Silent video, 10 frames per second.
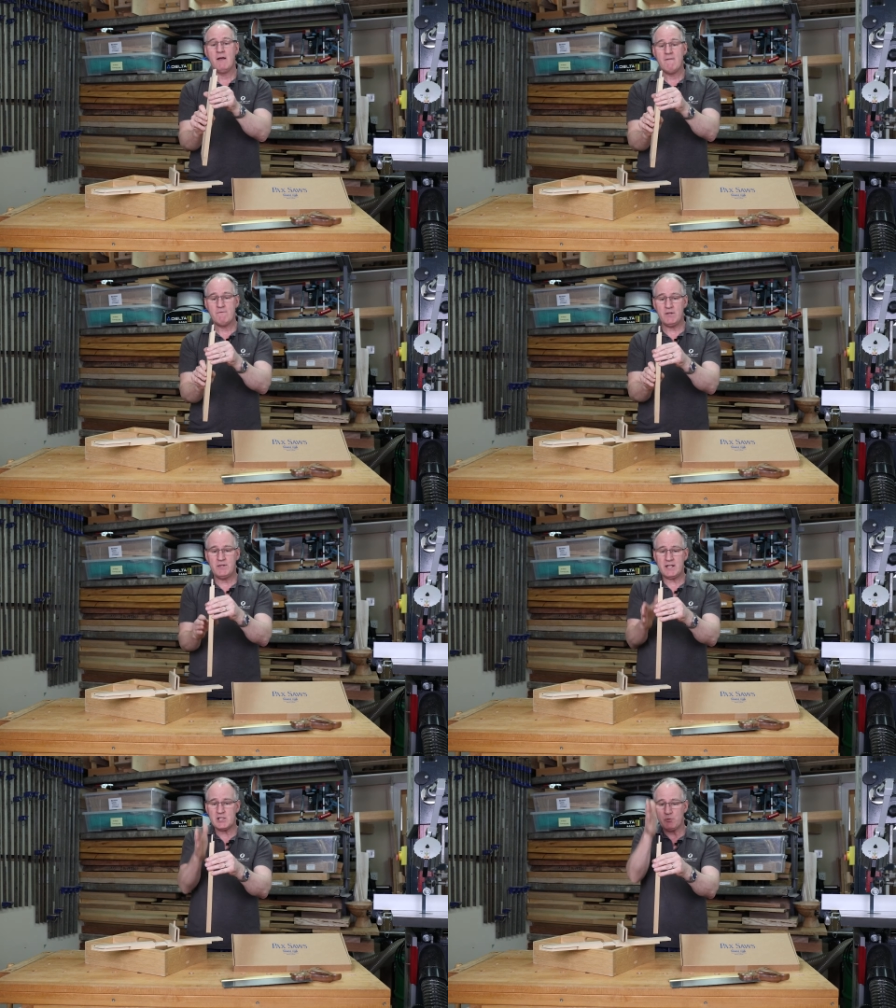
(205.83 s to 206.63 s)
For
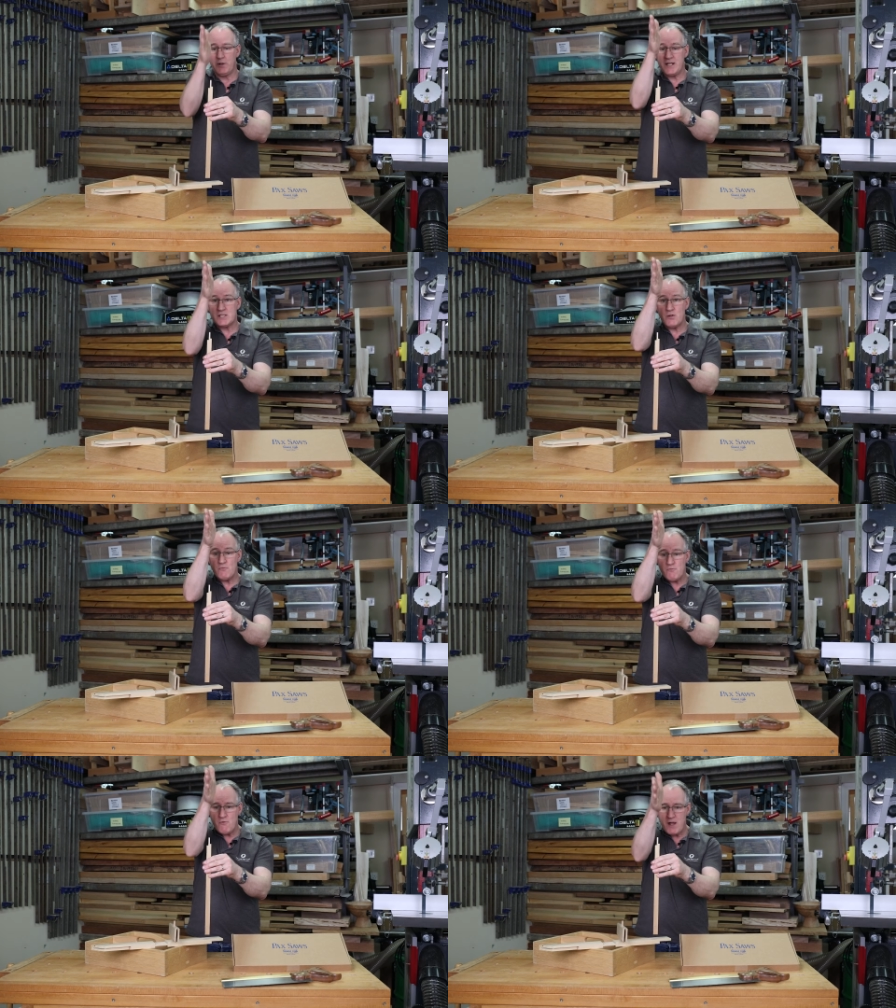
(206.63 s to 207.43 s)
this one, it's a
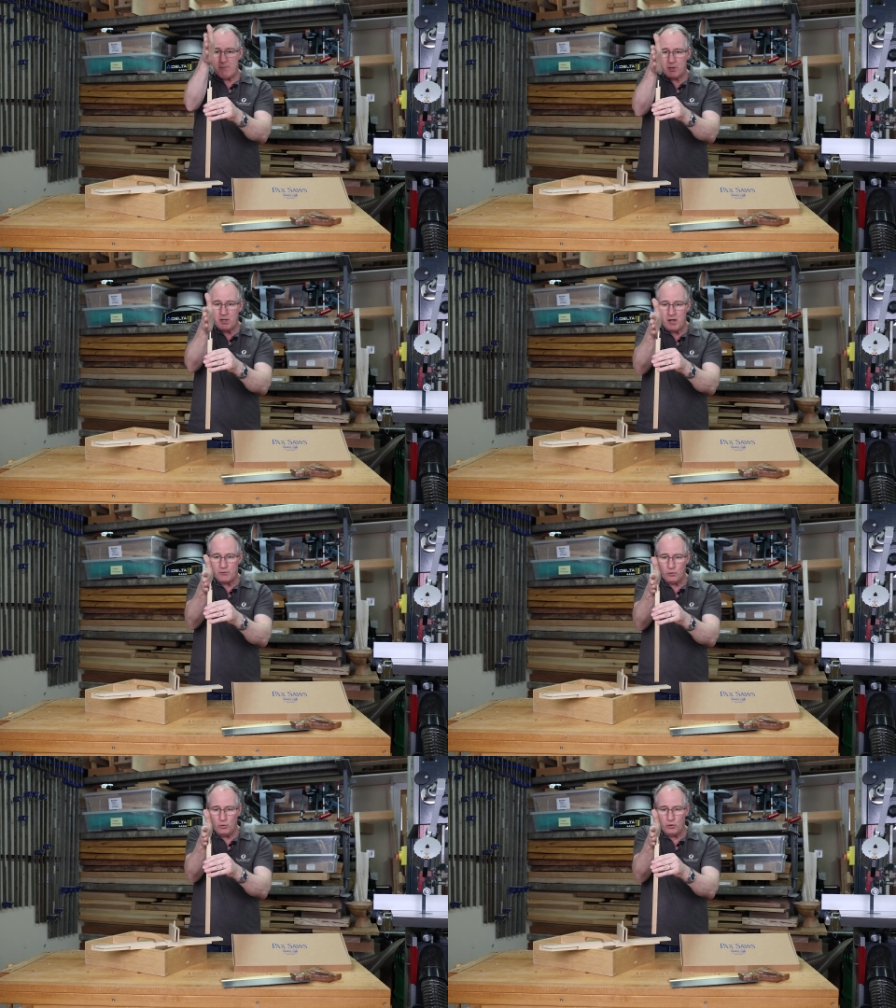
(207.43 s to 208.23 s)
rip
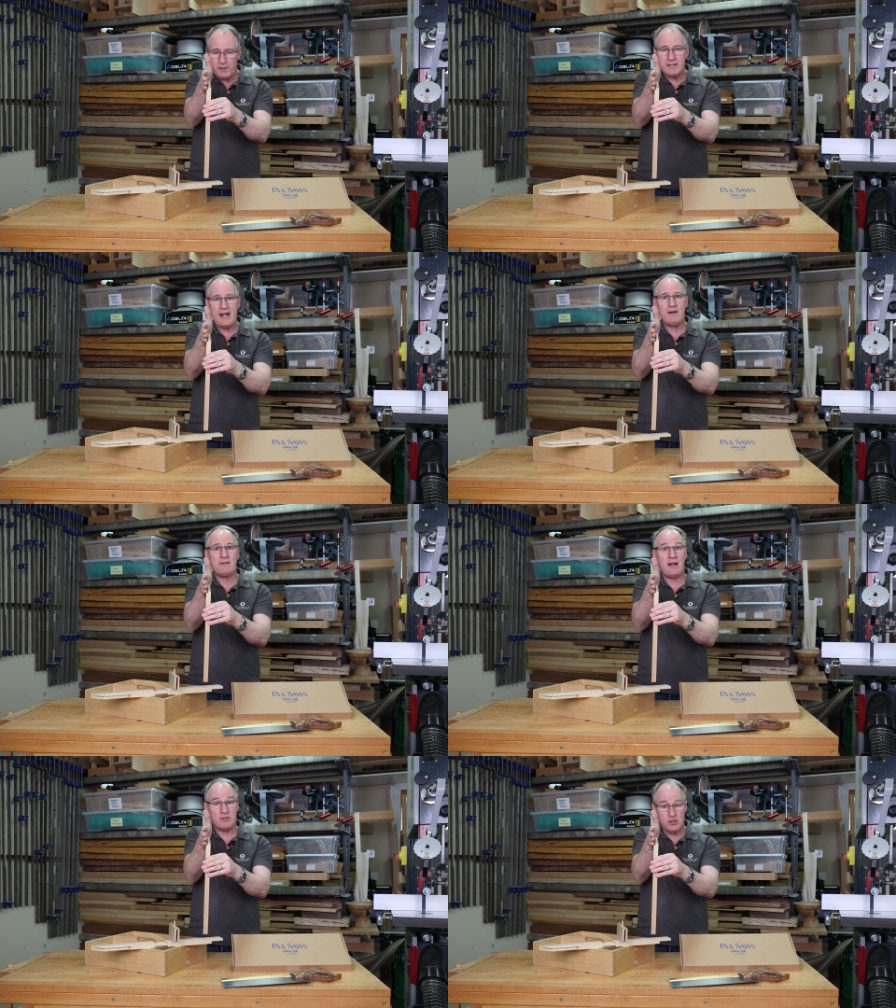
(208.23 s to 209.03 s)
cut all the way down
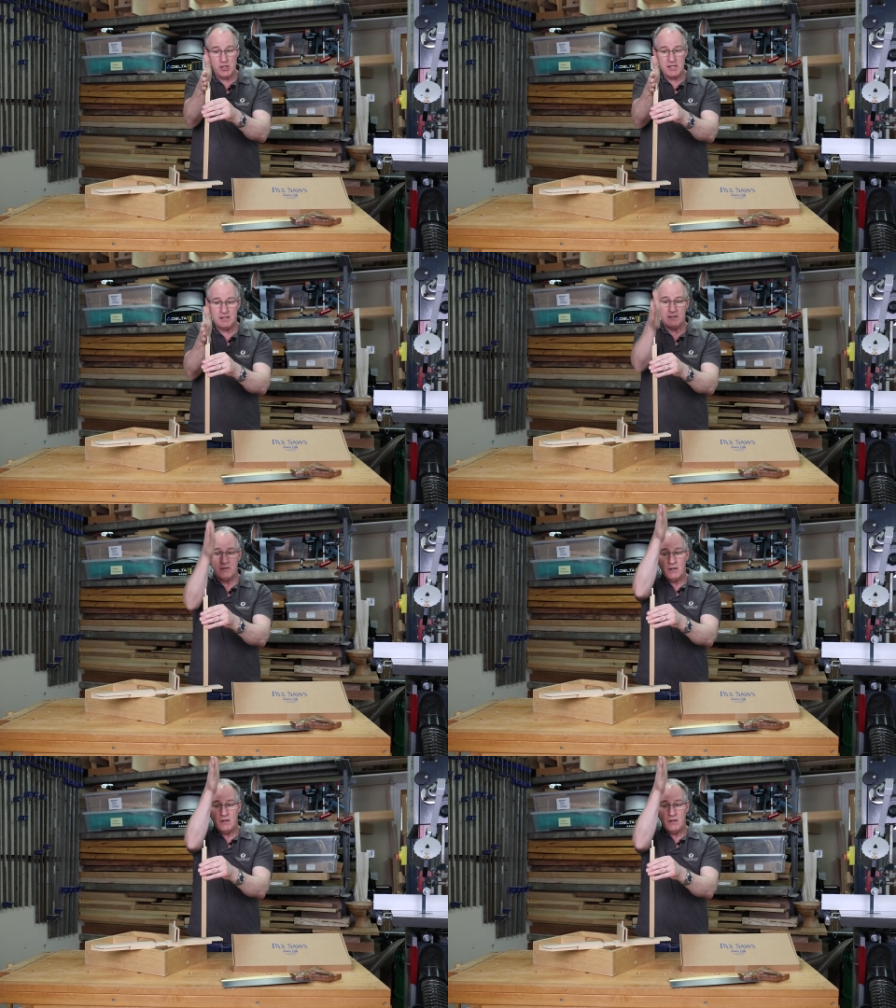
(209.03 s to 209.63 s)
that cheek,